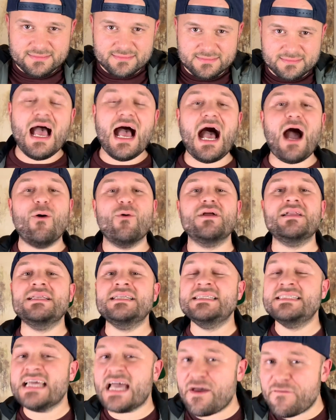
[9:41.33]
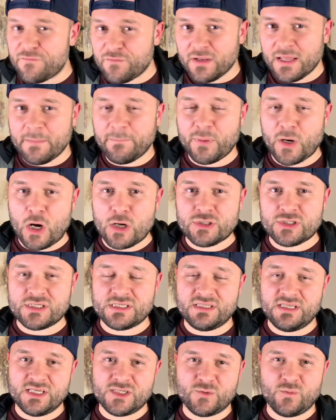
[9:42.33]
I would definitely purchase
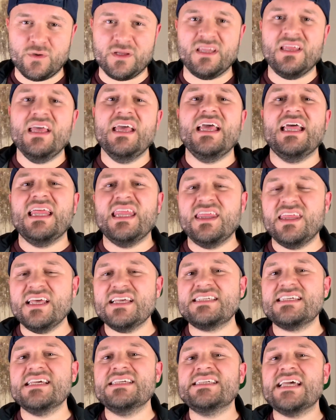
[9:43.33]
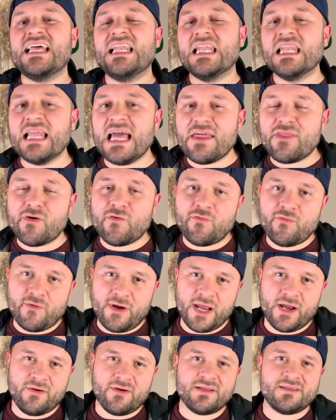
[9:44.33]
this one. This is a leather
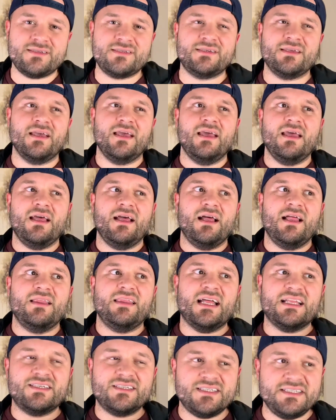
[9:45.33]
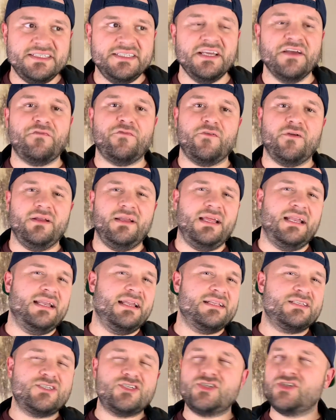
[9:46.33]
fragrance that's different, and
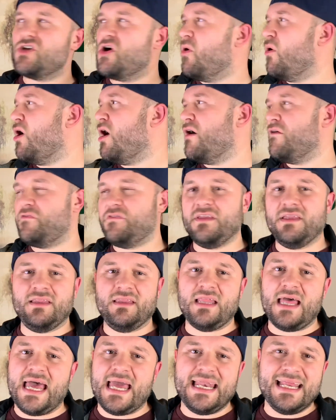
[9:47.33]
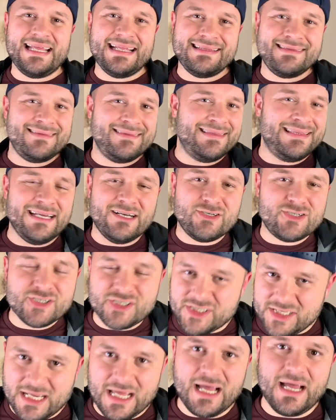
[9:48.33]
it's so often that they're just
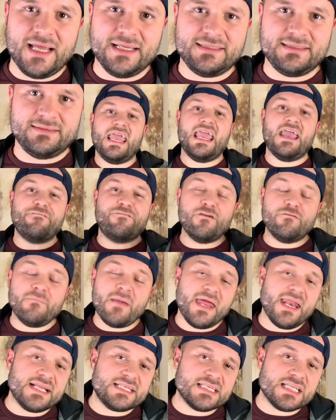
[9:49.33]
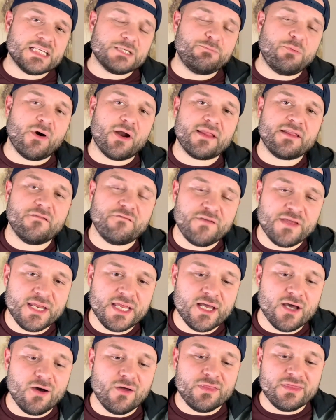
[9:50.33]
not. If you've made it to this point in the
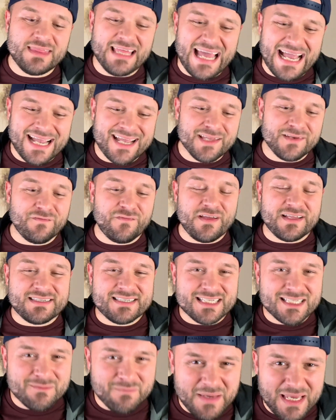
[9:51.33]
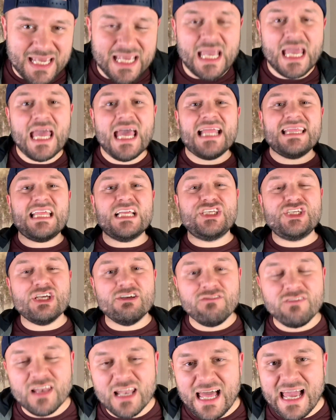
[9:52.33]
video, that convinces me that
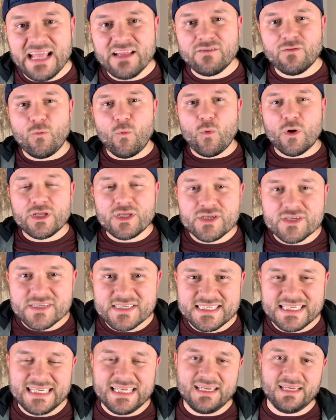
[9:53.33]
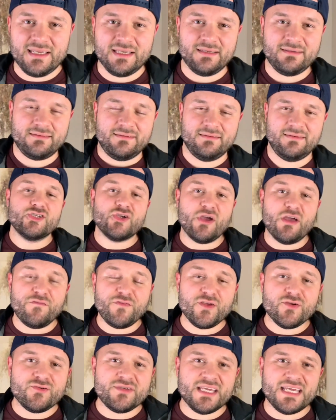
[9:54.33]
you've liked what you've seen. If
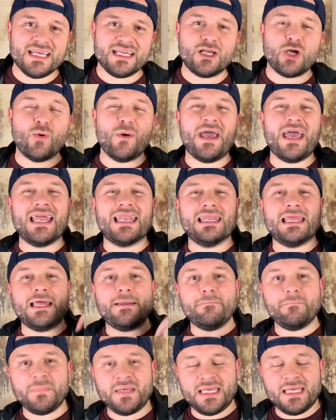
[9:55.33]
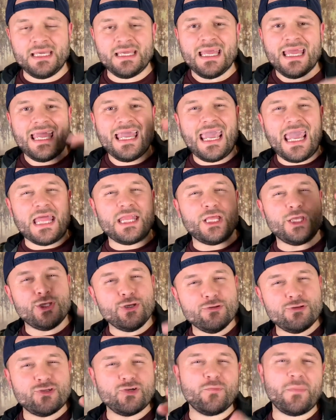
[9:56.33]
you did, go ahead and let me and the
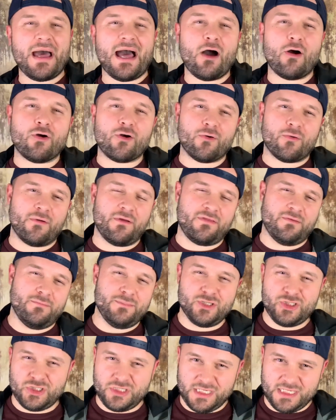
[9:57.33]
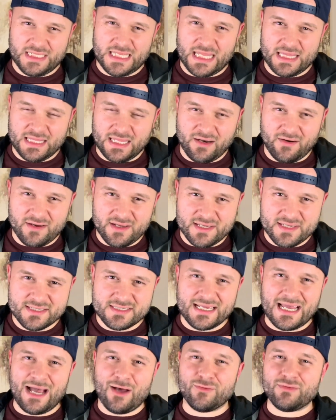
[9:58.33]
YouTube algorithm machine that there is
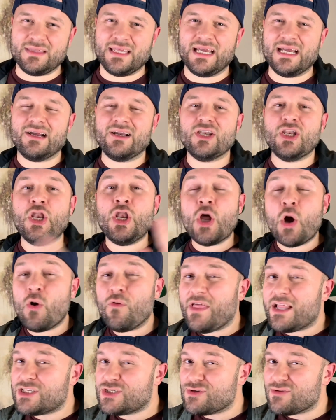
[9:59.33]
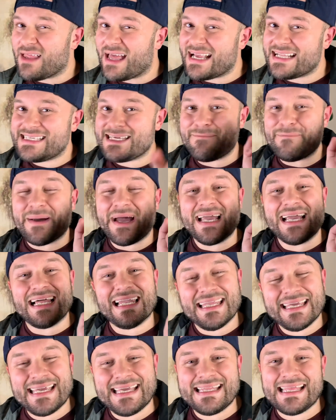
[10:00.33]
out there know that you liked it by
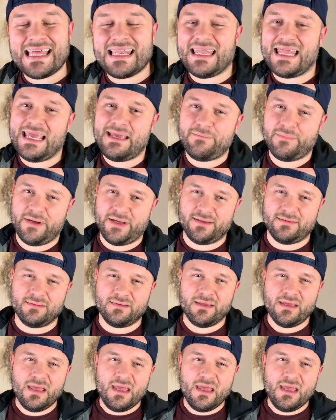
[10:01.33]
clicking that like button.